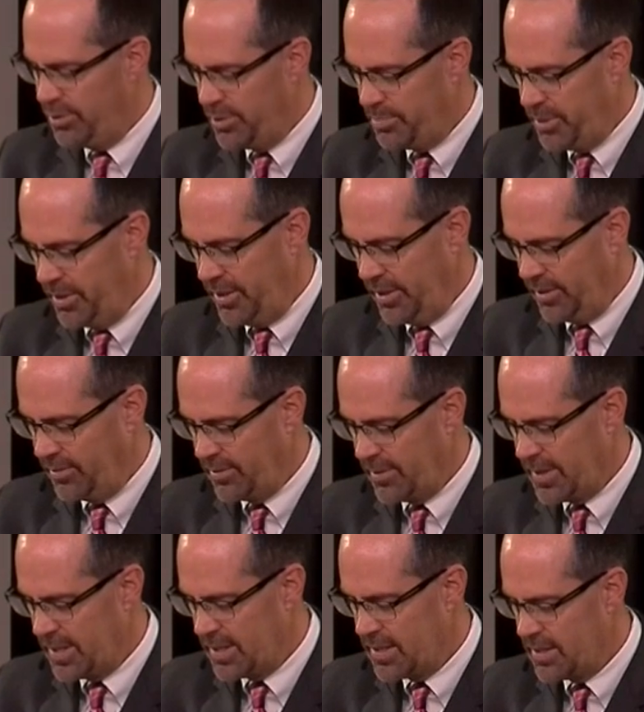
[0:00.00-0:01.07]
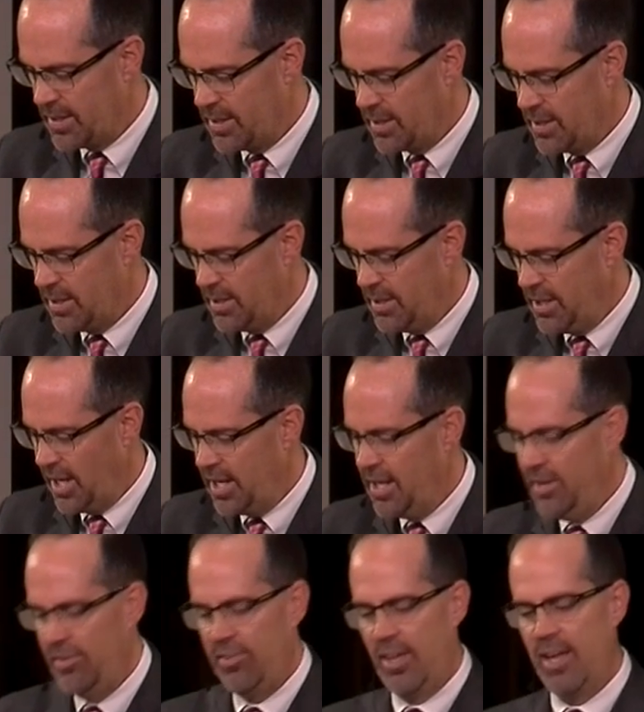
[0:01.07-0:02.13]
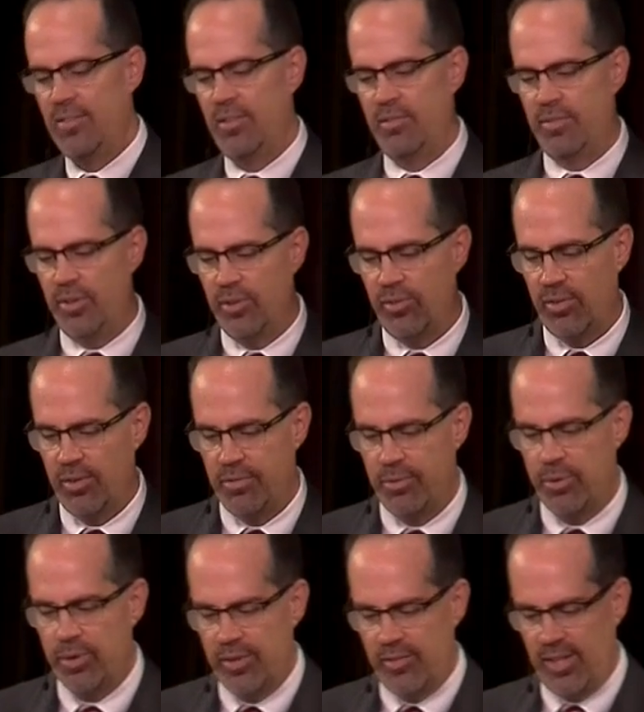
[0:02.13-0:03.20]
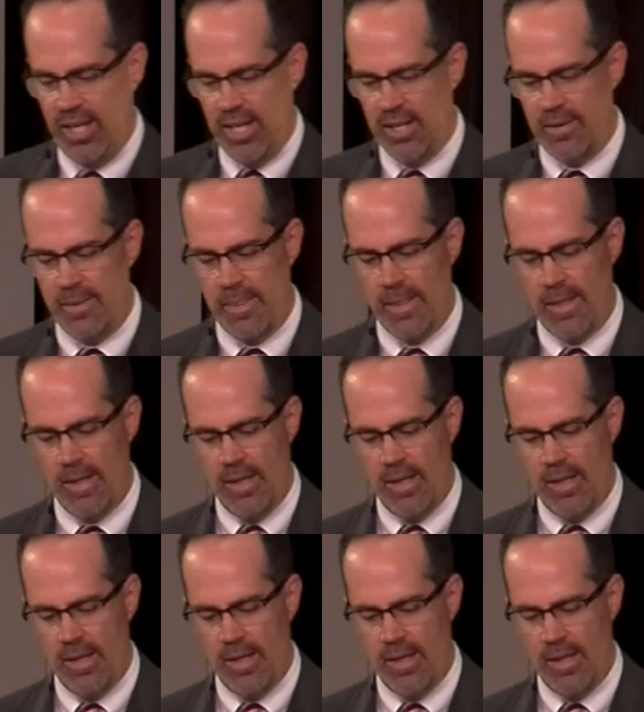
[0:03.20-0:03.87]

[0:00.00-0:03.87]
two appearings. And He says in verse 14,